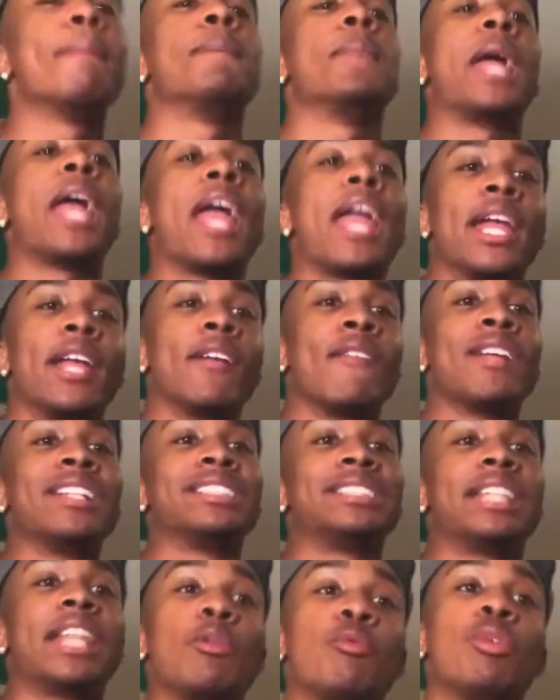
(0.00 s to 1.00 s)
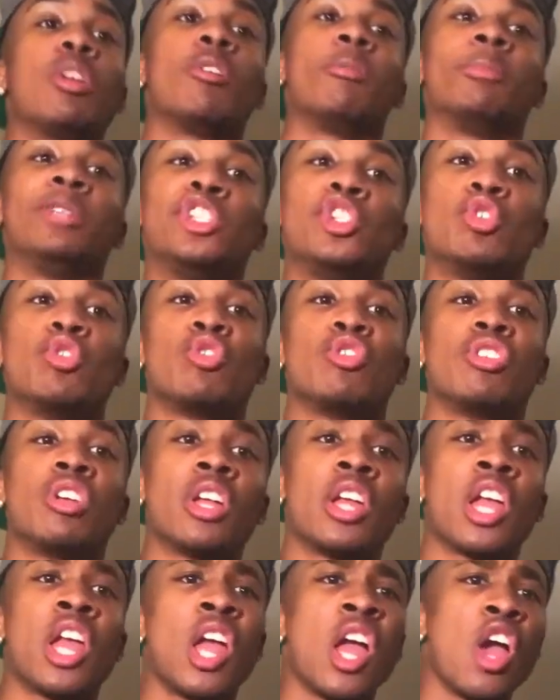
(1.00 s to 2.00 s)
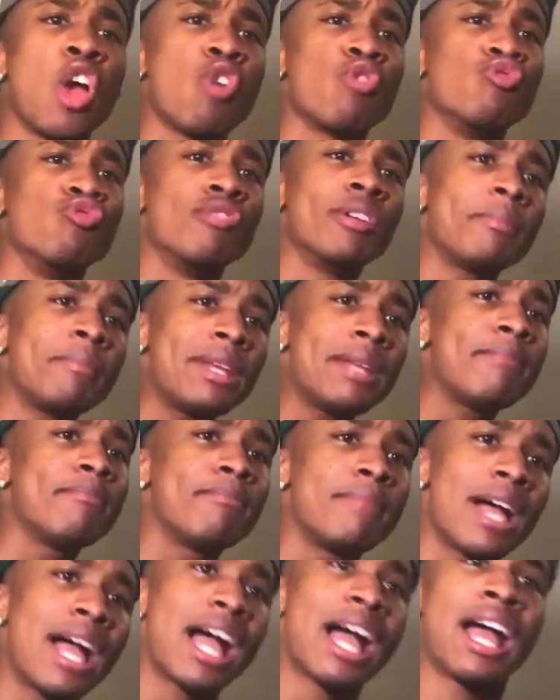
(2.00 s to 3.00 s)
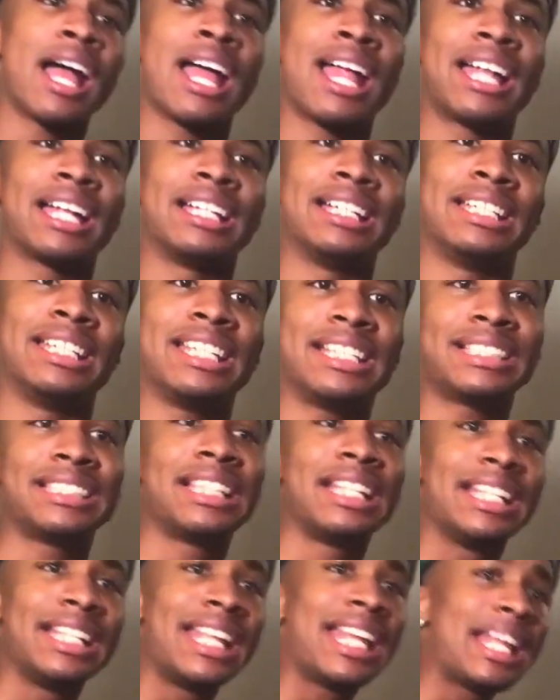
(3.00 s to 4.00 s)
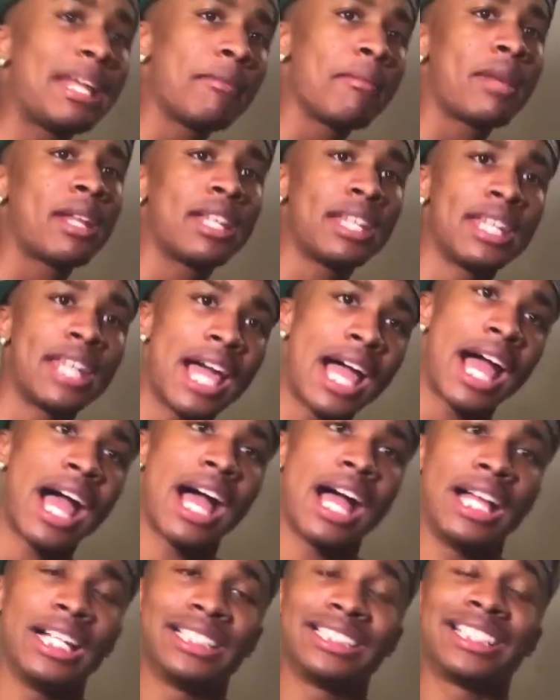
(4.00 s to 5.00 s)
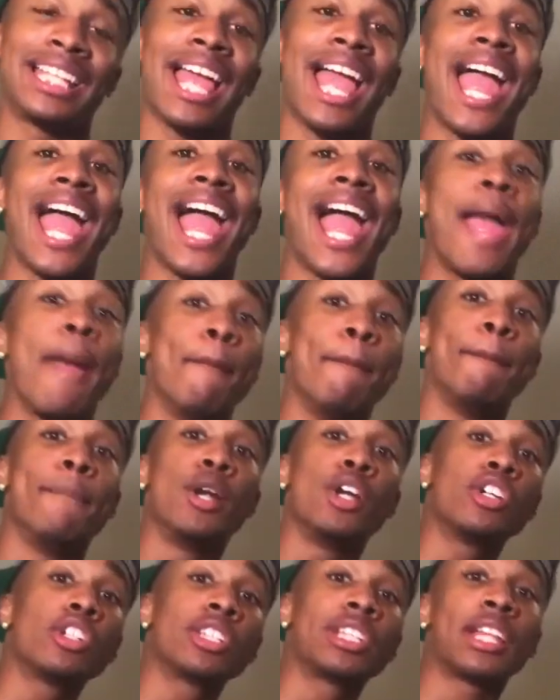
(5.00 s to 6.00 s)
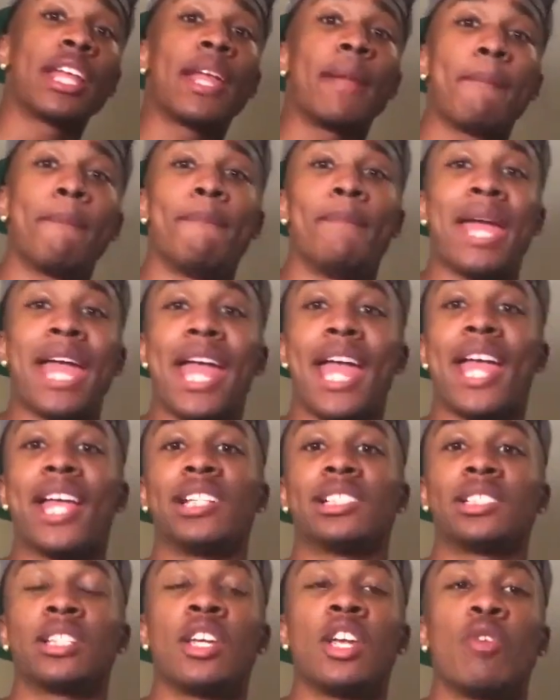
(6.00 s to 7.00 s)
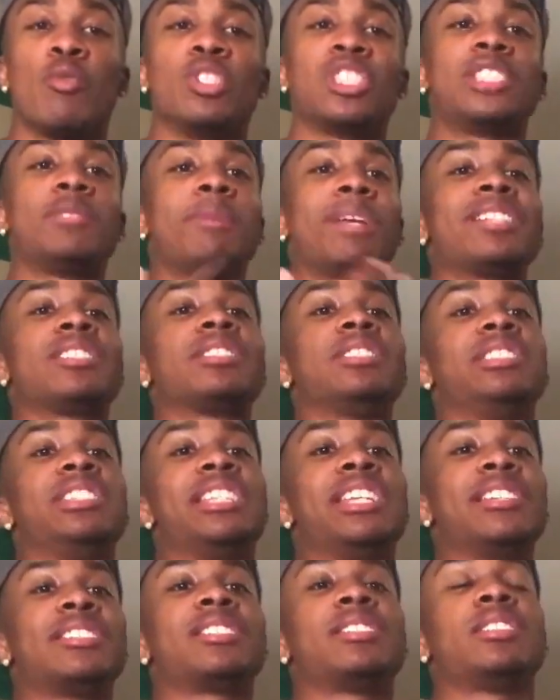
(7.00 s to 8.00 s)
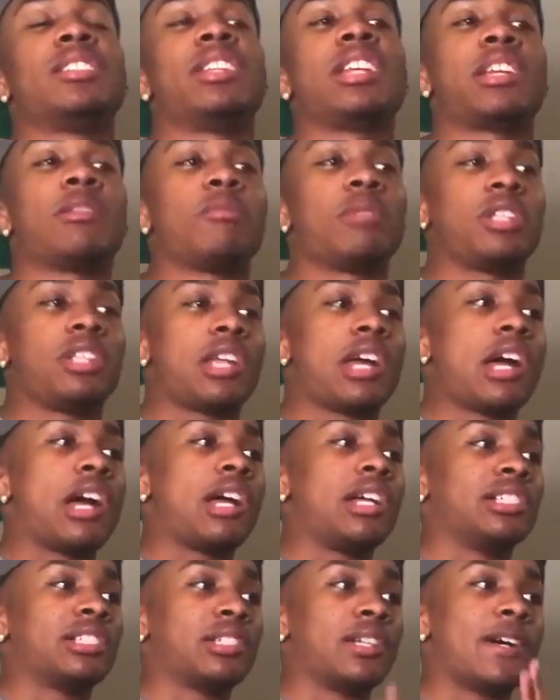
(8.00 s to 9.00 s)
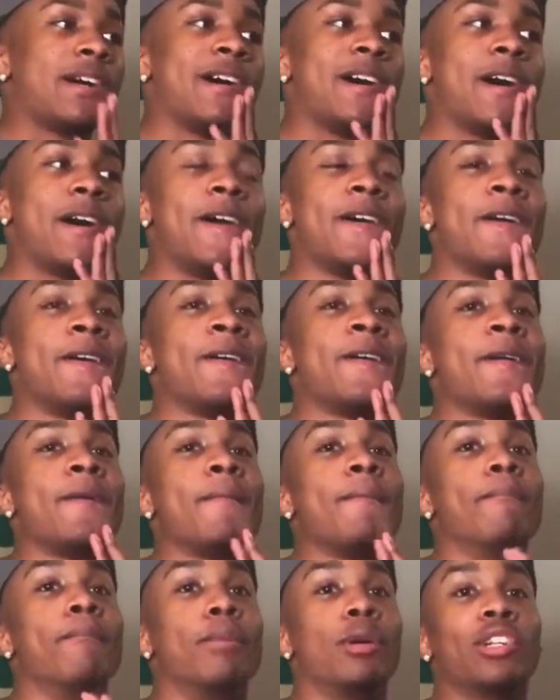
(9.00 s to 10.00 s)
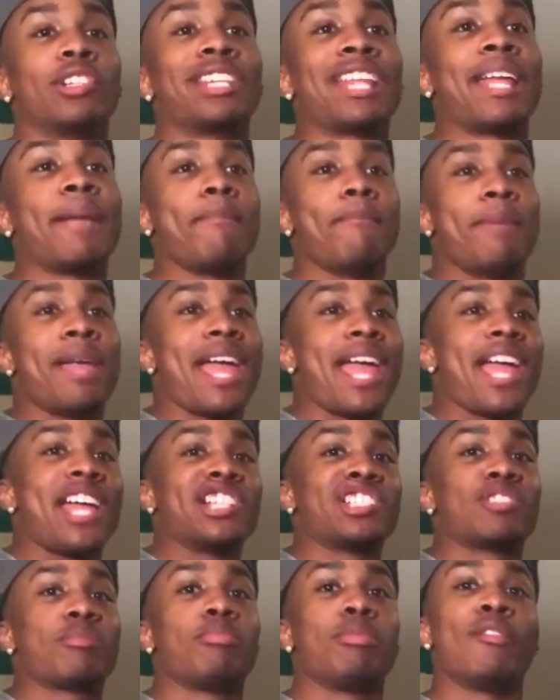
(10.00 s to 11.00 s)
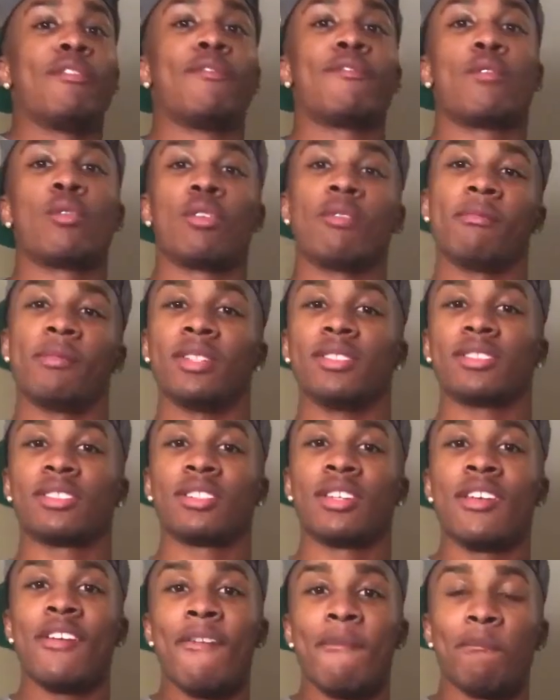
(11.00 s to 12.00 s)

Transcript: But, hey, today we're gonna be doing Remy Ma dissing Nicki Minaj at Birthday Bash. Well, she's basically dissing Nicki Minaj's Birthday Bash performance.